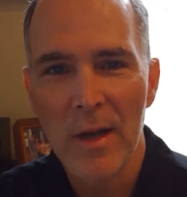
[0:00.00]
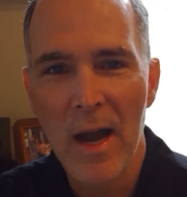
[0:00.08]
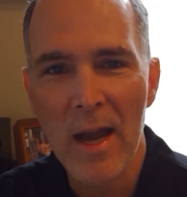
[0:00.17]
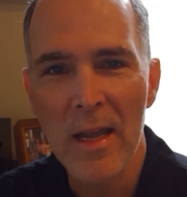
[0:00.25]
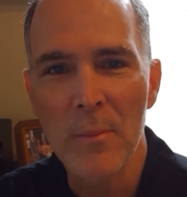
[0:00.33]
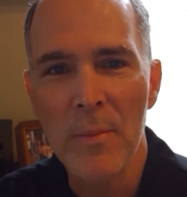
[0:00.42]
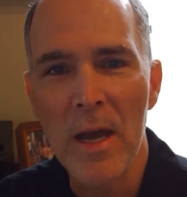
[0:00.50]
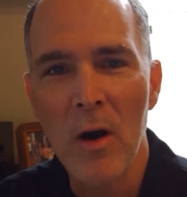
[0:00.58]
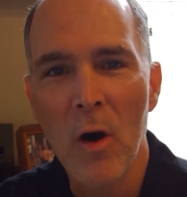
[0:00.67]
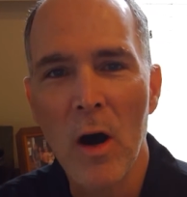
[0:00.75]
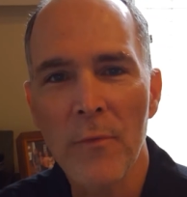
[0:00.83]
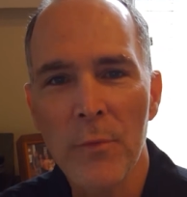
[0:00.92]
I am now
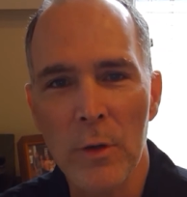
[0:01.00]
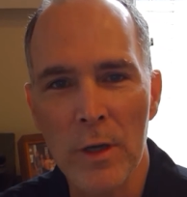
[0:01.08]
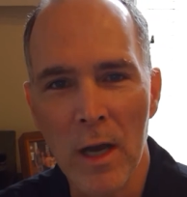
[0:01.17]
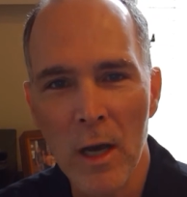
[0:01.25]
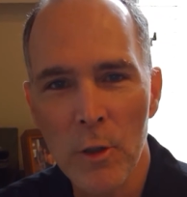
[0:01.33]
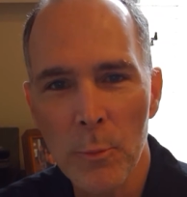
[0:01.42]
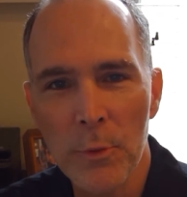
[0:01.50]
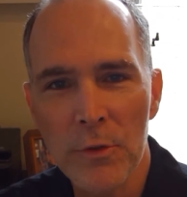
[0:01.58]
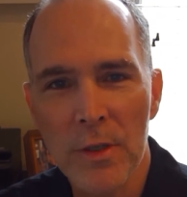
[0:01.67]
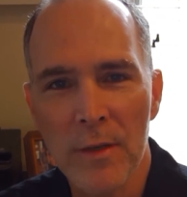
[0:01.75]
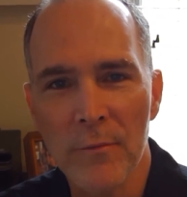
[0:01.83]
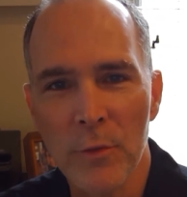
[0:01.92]
offering
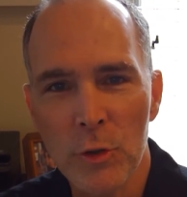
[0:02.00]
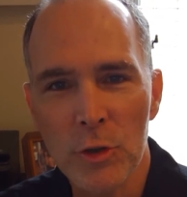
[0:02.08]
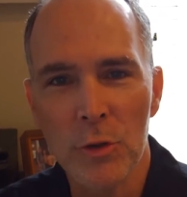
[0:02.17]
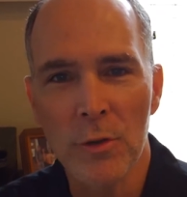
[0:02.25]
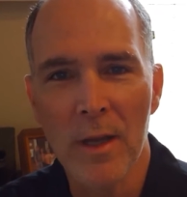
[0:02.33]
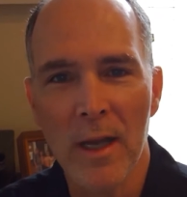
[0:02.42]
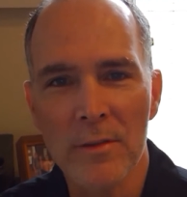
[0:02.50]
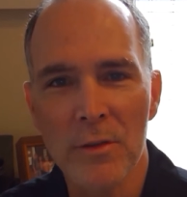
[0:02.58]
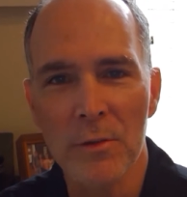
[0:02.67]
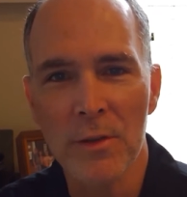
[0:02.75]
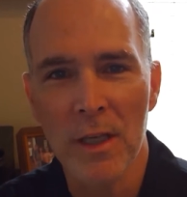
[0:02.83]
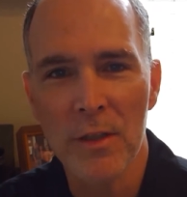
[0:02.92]
100% virtual
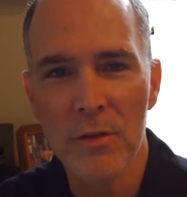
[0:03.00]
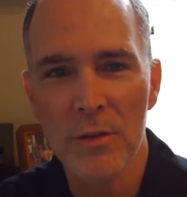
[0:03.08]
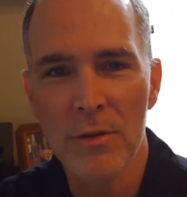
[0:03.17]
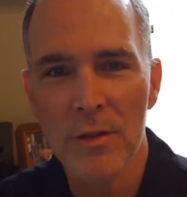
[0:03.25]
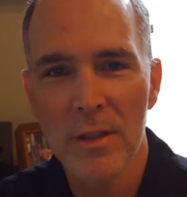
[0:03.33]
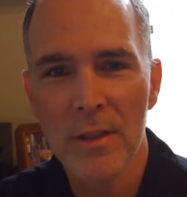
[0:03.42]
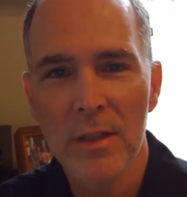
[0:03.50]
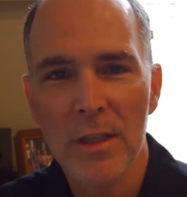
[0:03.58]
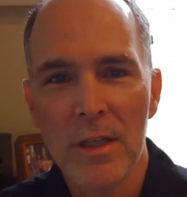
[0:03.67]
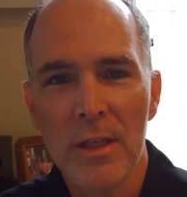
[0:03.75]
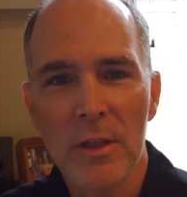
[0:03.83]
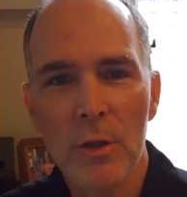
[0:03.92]
consultations.
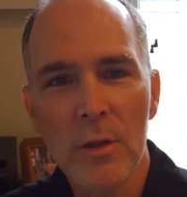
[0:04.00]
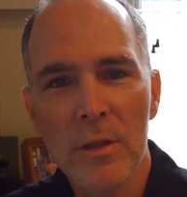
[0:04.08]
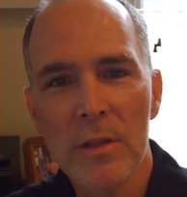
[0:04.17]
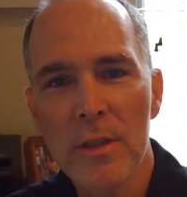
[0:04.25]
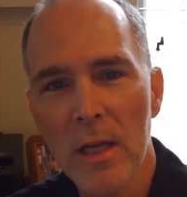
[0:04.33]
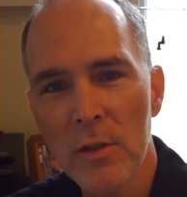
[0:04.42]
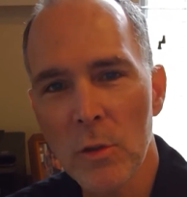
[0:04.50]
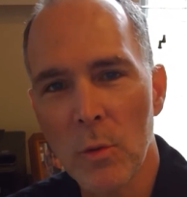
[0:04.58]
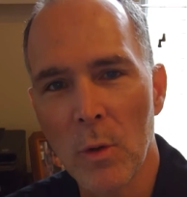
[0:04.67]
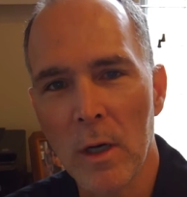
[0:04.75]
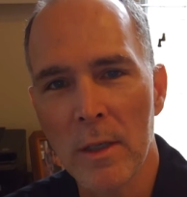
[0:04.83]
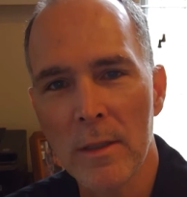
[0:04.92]
You can schedule
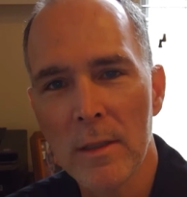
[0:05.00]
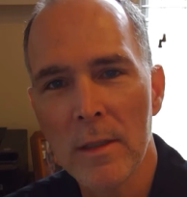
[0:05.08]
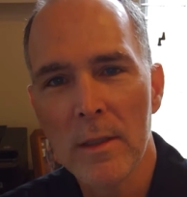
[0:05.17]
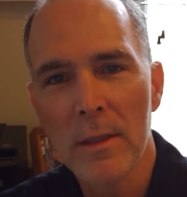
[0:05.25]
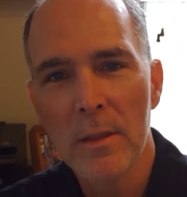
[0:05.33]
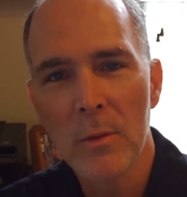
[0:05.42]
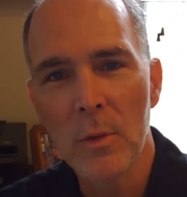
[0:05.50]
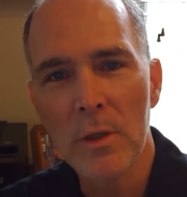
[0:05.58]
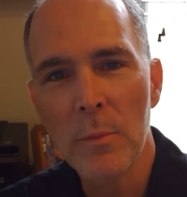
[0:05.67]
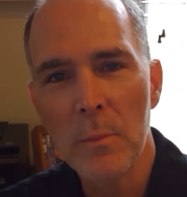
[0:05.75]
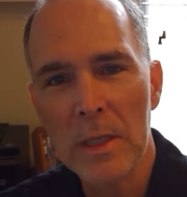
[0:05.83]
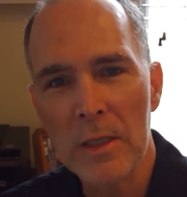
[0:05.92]
one
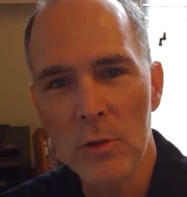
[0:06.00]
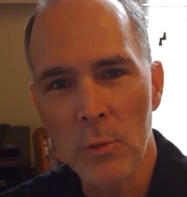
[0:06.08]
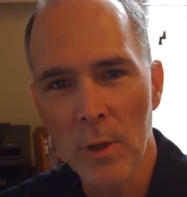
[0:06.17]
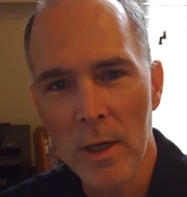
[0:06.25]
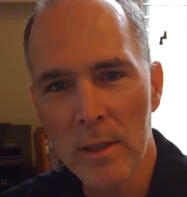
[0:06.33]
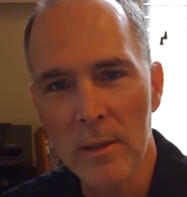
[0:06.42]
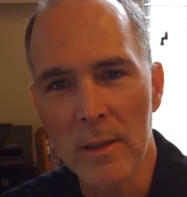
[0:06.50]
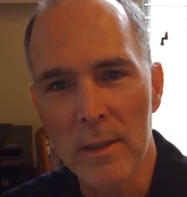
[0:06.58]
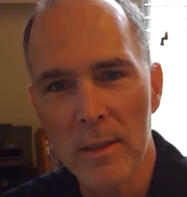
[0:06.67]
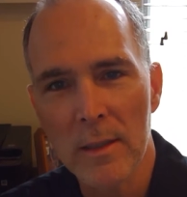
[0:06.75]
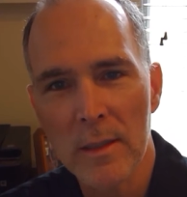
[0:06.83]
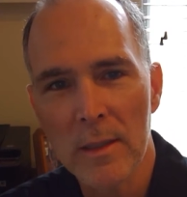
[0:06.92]
with me directly.
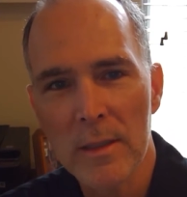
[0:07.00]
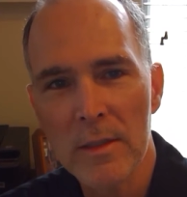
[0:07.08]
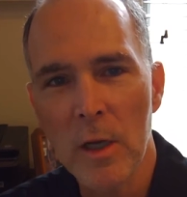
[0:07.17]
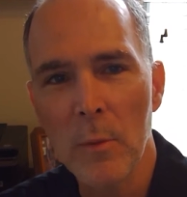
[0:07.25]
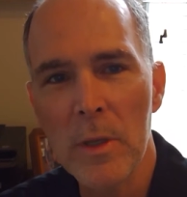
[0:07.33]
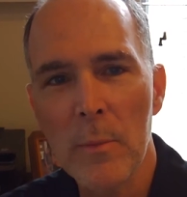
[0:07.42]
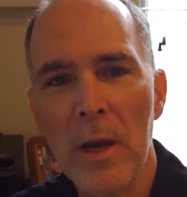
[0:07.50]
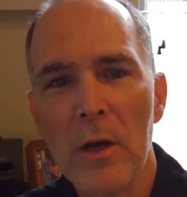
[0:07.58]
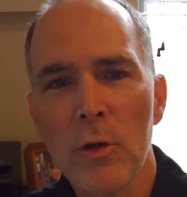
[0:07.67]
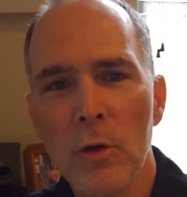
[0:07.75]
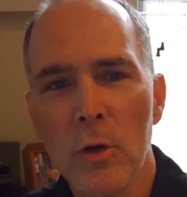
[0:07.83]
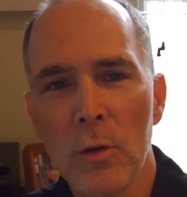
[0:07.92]
Tell me
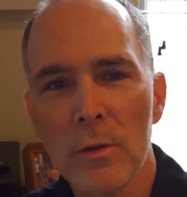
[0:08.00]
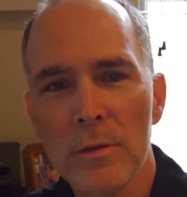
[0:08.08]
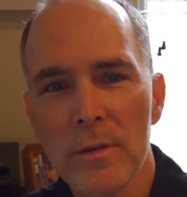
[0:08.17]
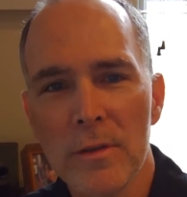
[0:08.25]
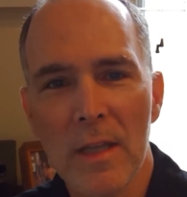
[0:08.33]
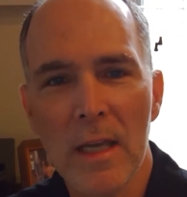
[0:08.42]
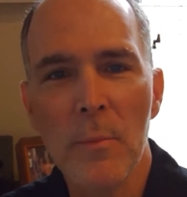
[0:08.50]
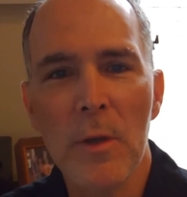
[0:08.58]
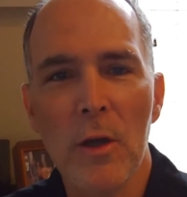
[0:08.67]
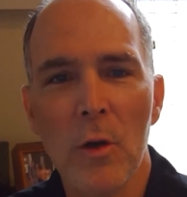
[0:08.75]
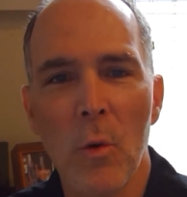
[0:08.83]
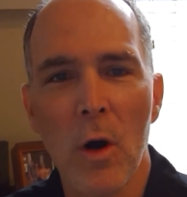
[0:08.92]
about your goals. Take me
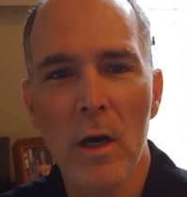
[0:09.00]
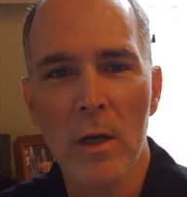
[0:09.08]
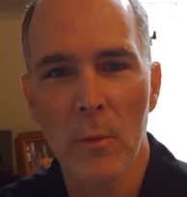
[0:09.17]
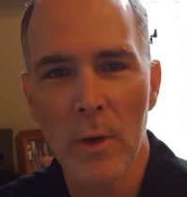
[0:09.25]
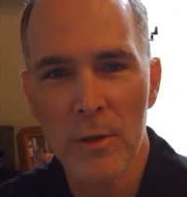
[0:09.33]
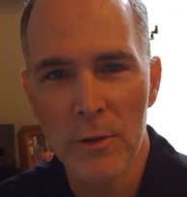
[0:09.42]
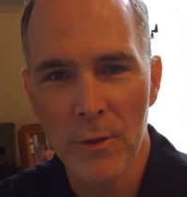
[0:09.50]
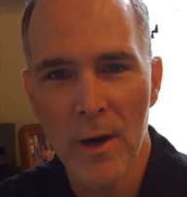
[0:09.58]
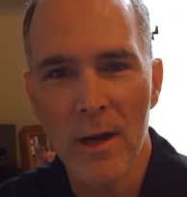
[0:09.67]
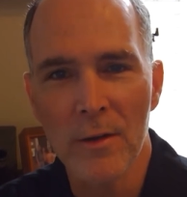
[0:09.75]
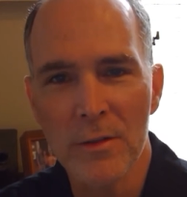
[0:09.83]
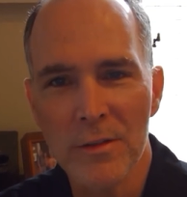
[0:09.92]
on a walk around your
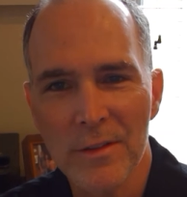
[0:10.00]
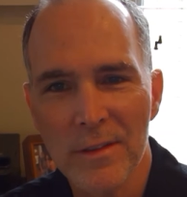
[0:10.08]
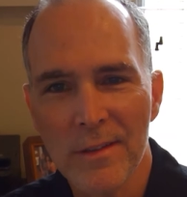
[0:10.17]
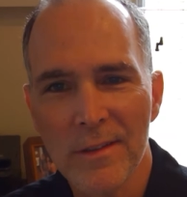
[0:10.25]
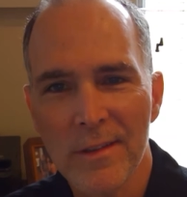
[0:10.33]
house,